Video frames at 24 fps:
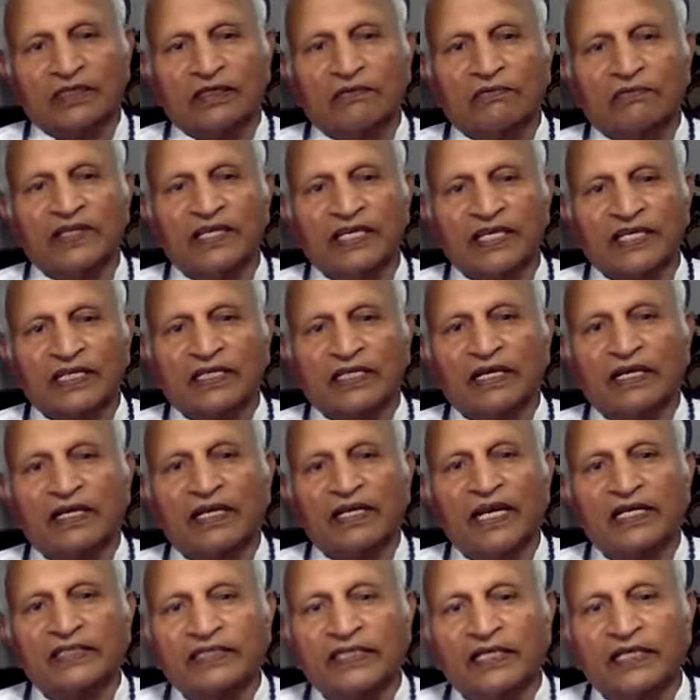We are
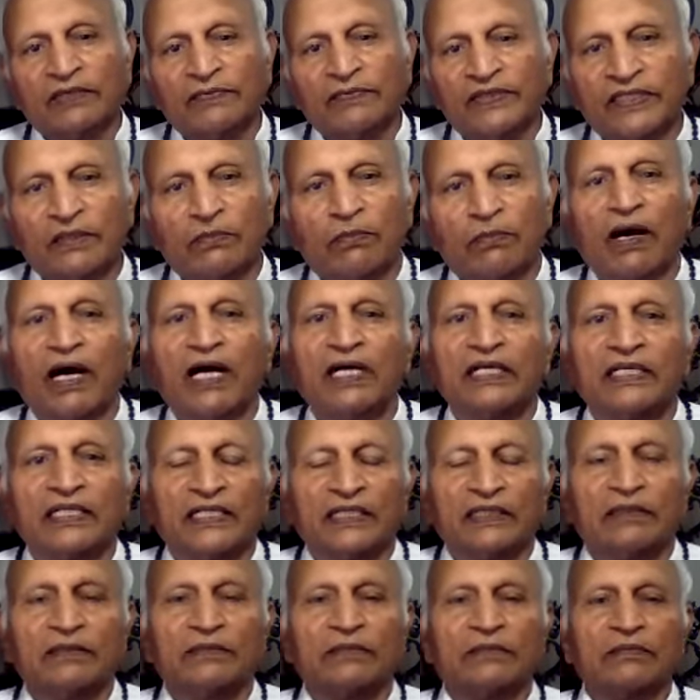connected with the
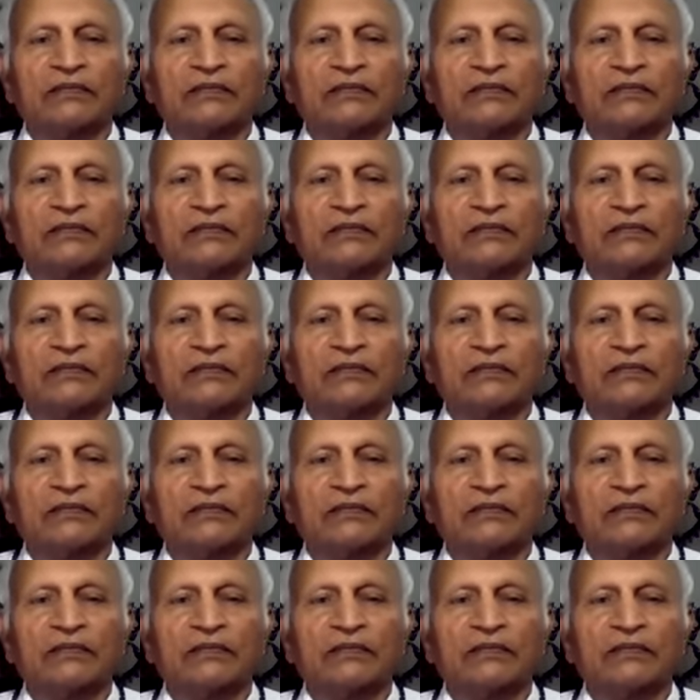body.